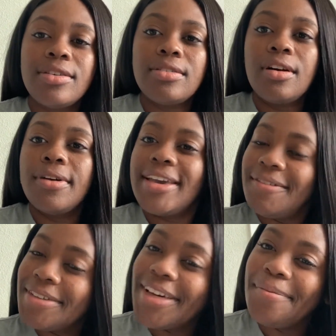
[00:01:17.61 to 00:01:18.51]
So
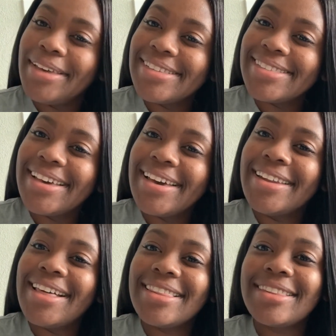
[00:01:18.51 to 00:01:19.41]
with that being
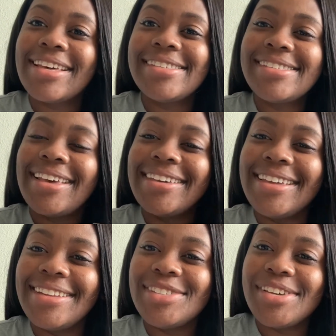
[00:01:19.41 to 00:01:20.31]
said, let's get
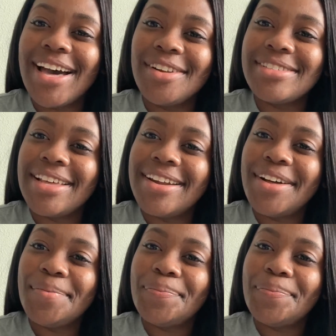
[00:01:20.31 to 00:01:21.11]
into how to set it up.